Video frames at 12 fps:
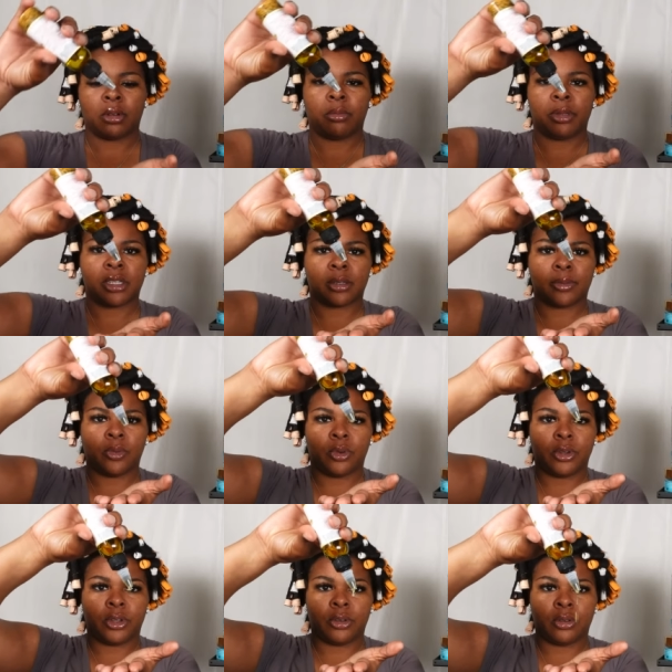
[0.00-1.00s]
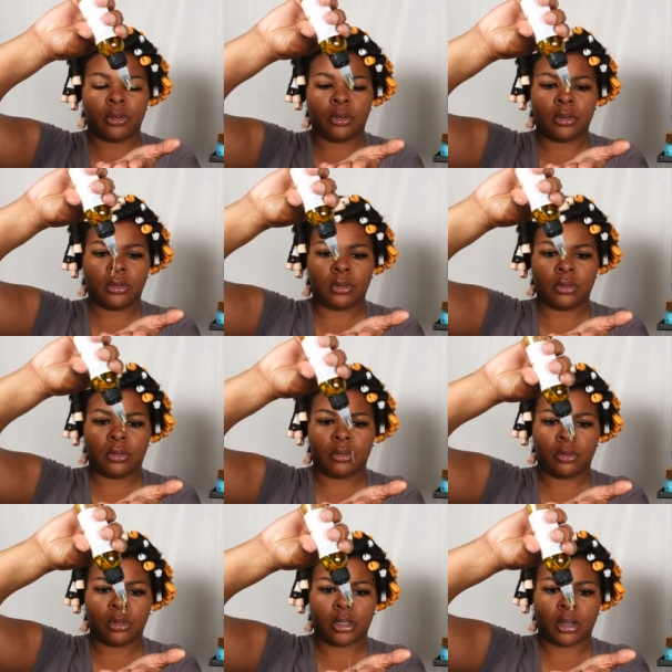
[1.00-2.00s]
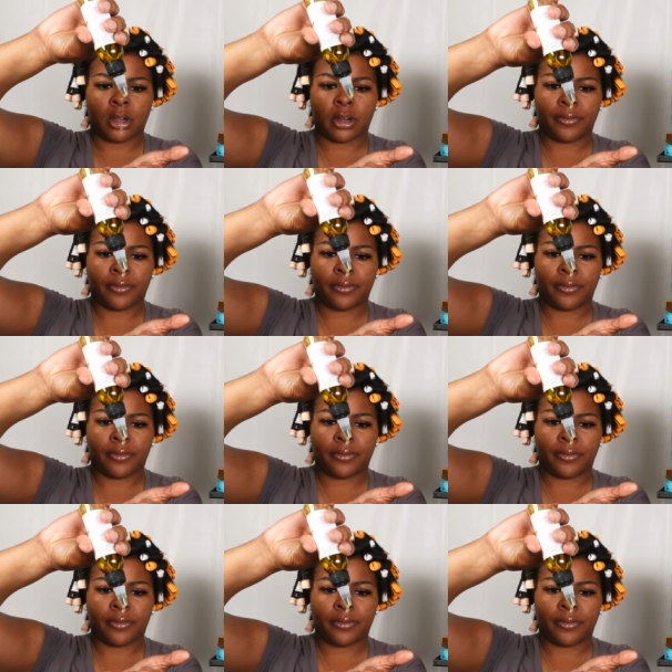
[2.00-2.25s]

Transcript: gonna put some oil on our